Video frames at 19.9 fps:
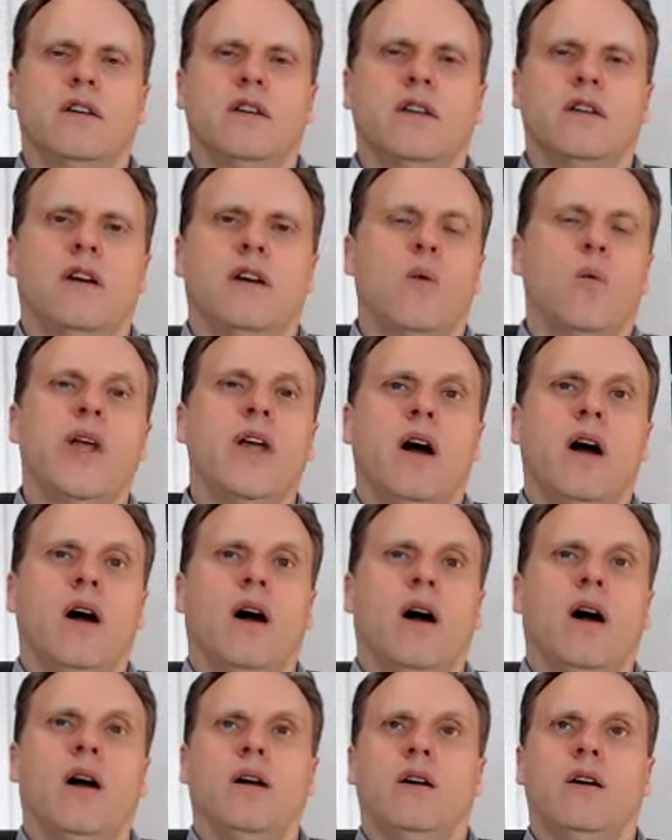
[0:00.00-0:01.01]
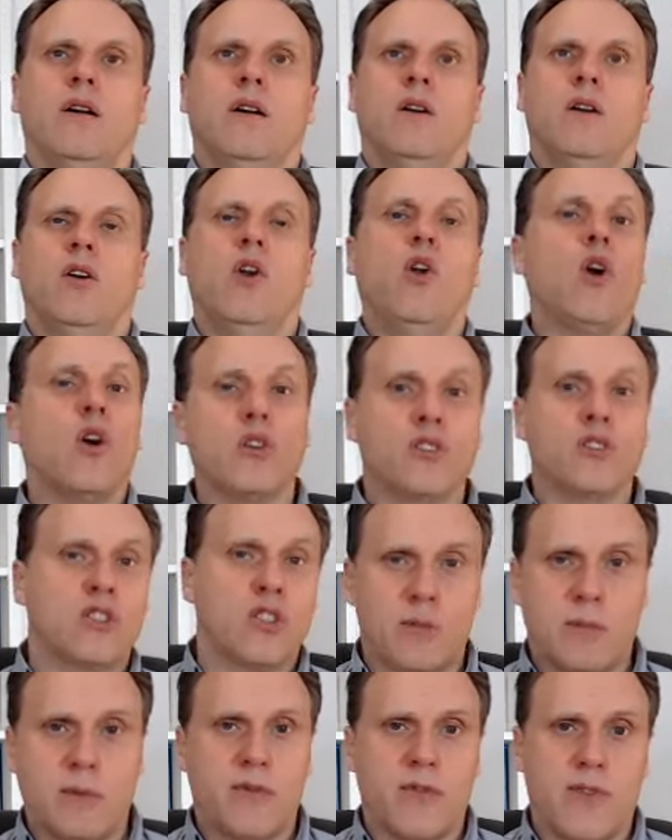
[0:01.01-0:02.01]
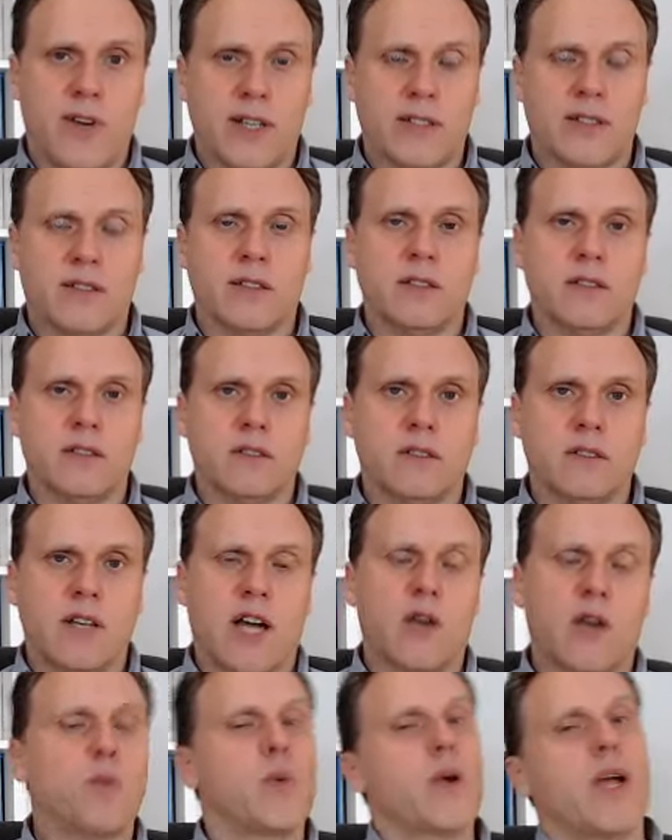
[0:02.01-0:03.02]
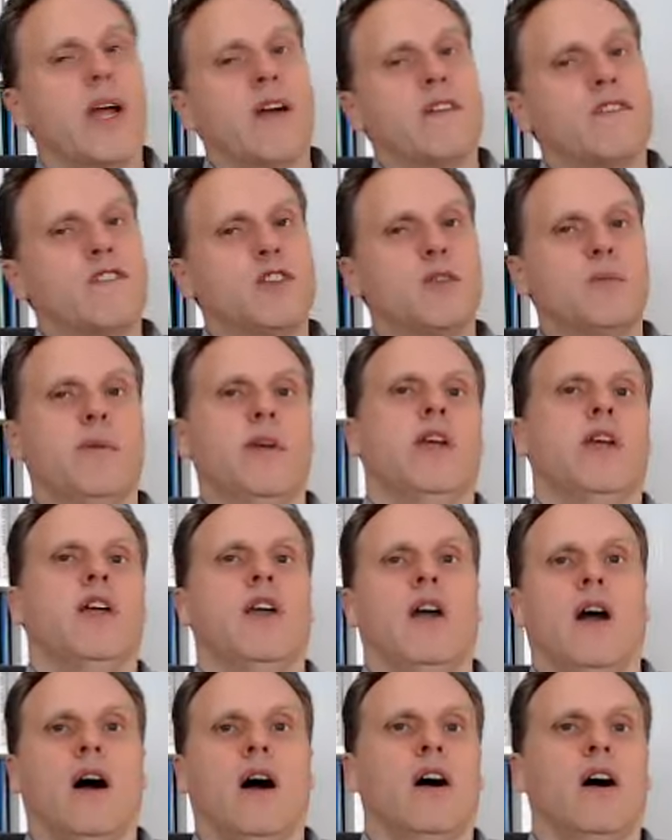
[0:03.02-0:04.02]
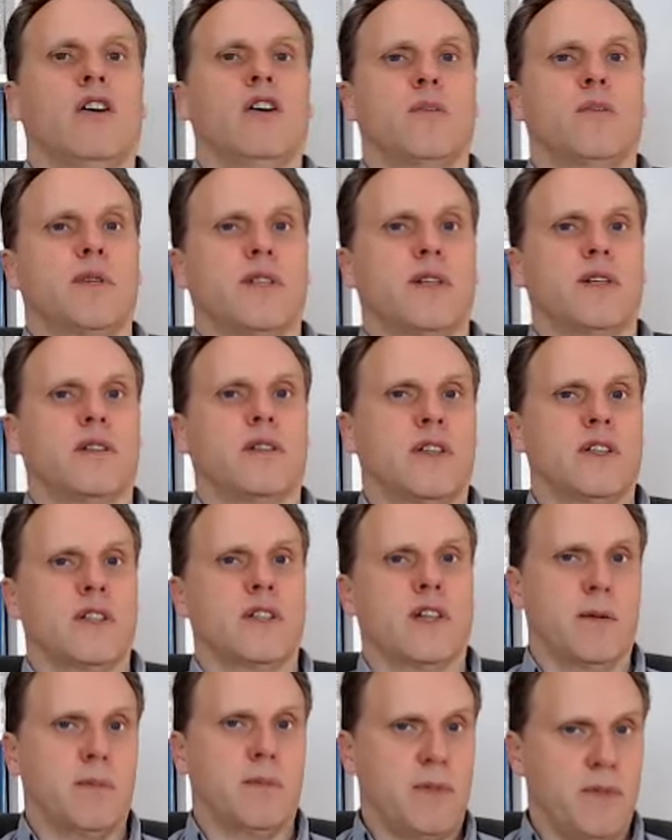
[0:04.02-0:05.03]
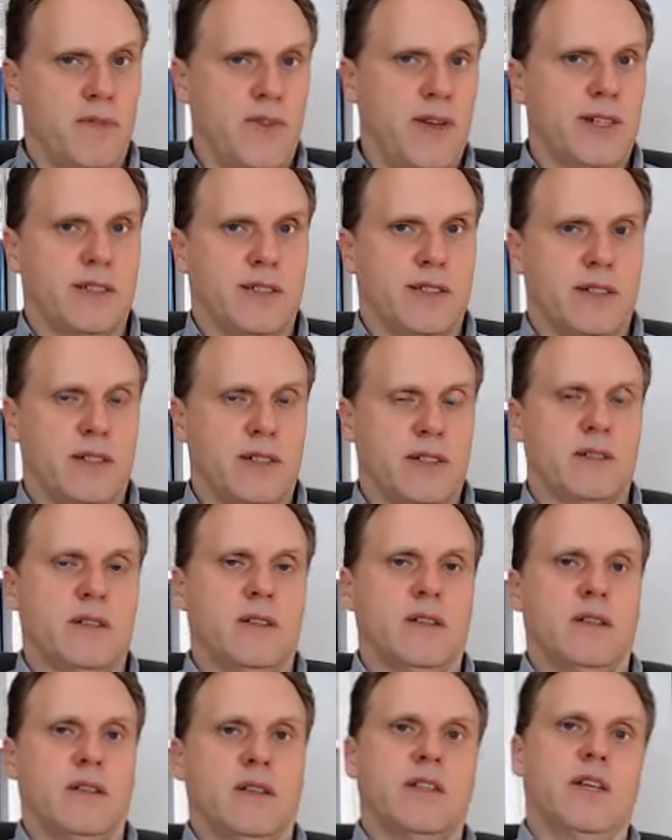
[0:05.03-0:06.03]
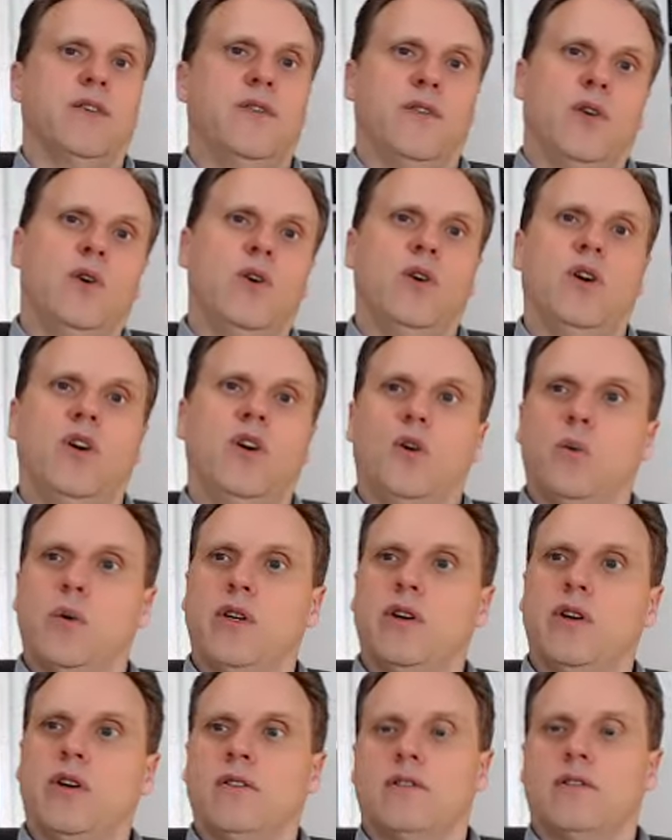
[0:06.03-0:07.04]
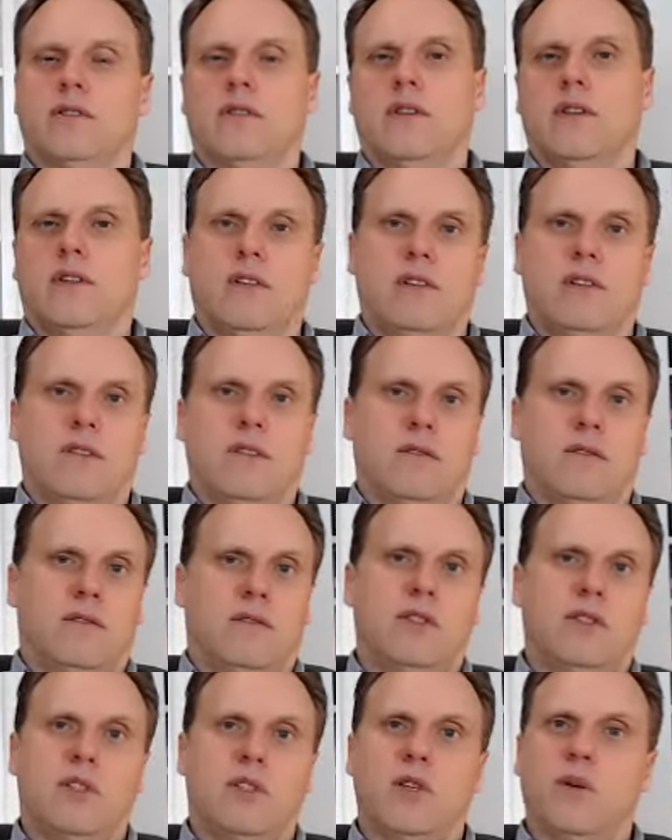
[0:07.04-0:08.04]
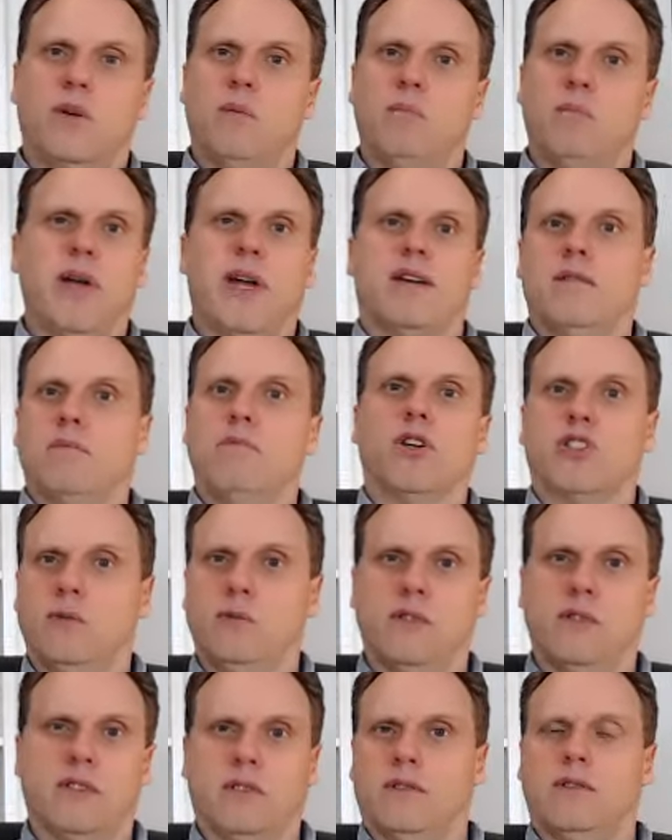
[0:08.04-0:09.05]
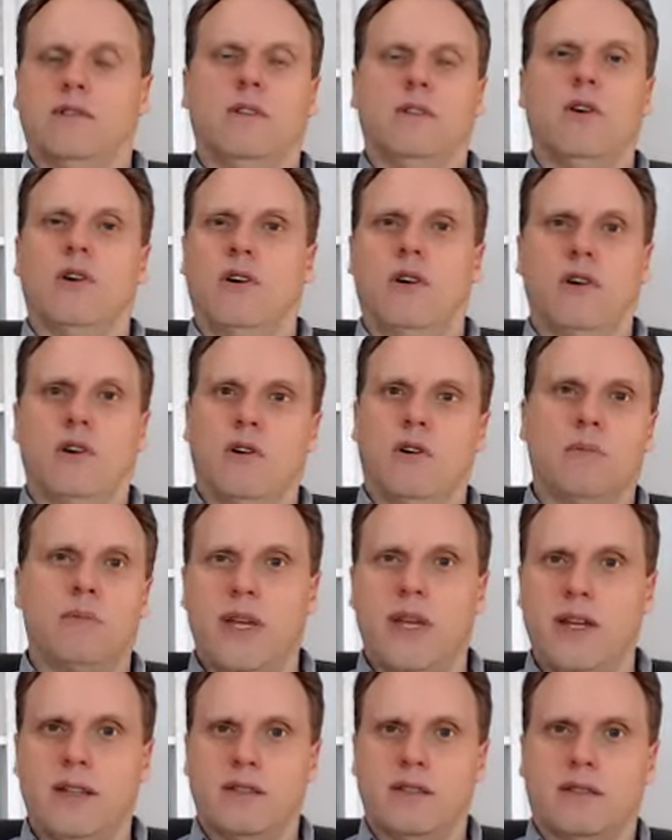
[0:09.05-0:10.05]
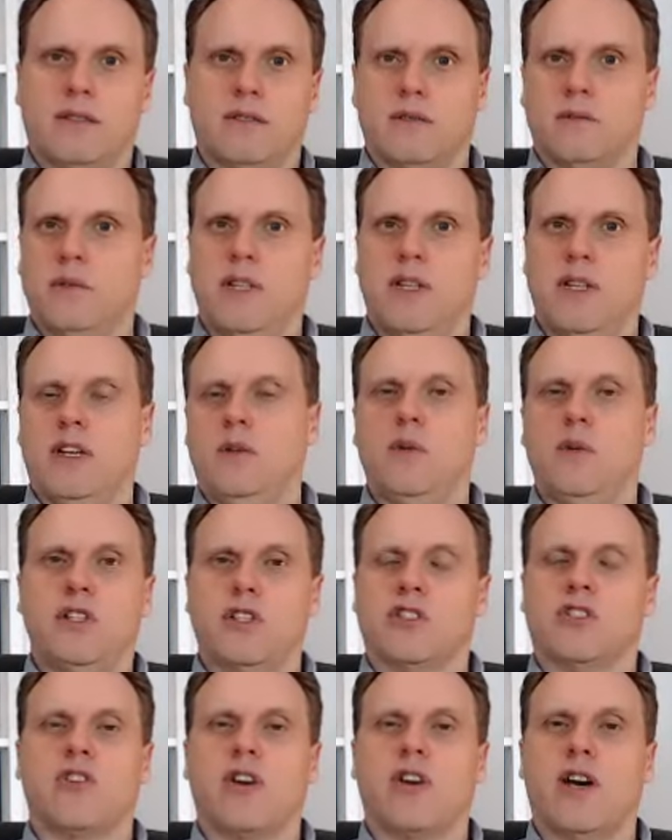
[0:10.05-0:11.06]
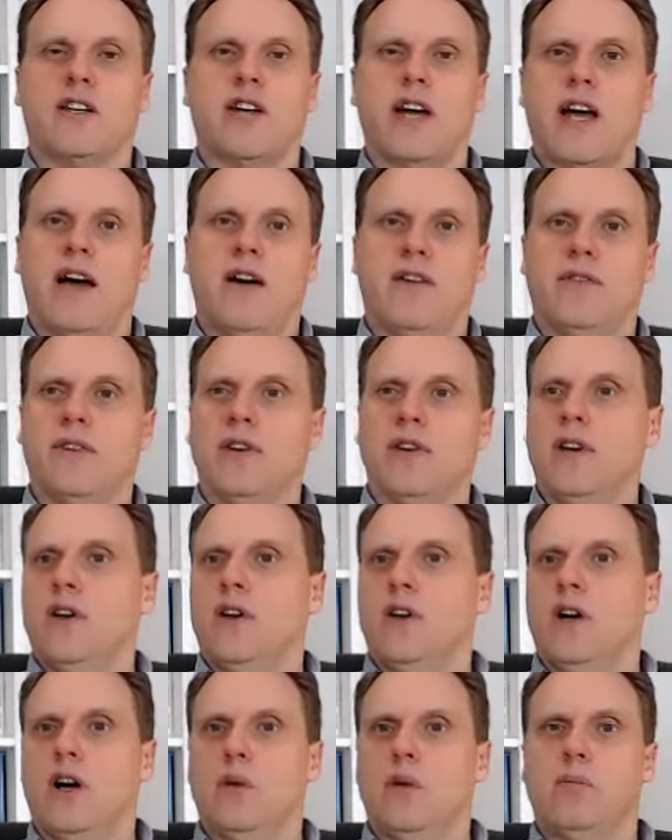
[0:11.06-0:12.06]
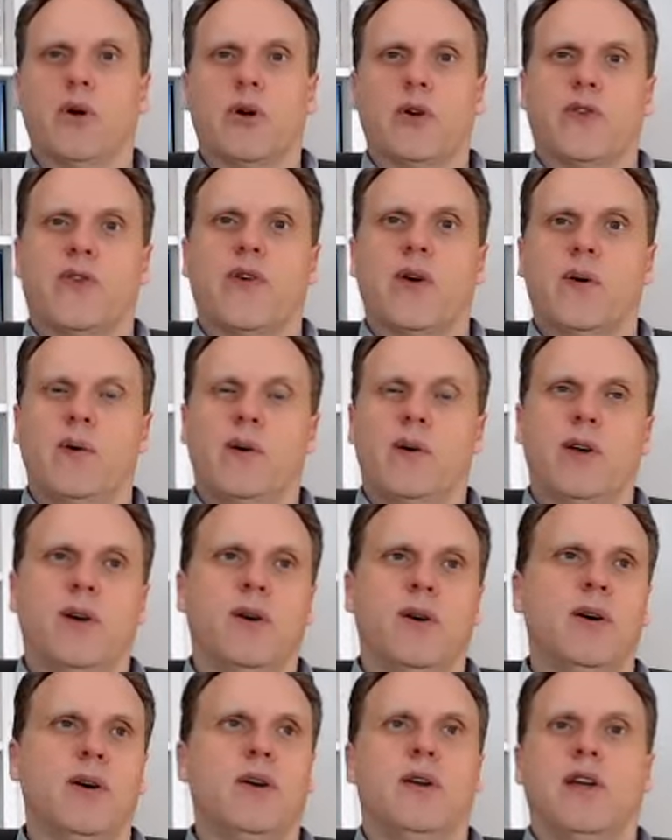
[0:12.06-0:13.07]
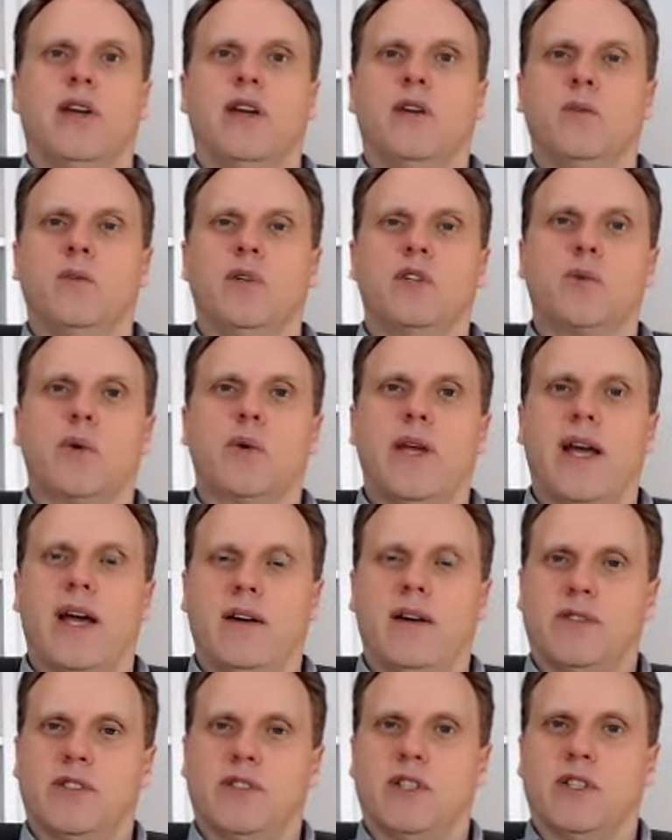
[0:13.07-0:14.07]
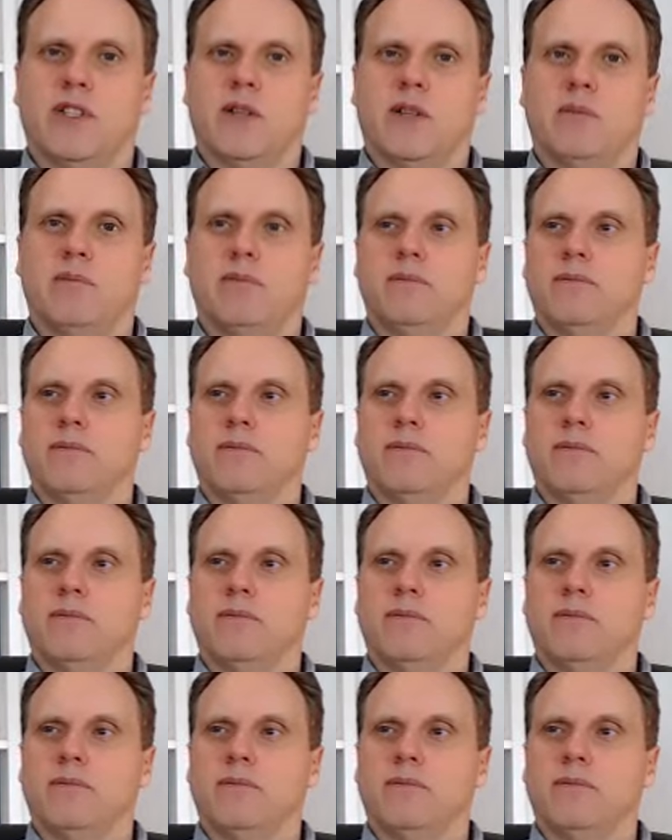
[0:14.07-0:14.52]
we are long-term investors, and we have to be 100% of the time invested. Therefore, we don't pick bottoms or peaks. We just try to have a portfolio in which we have some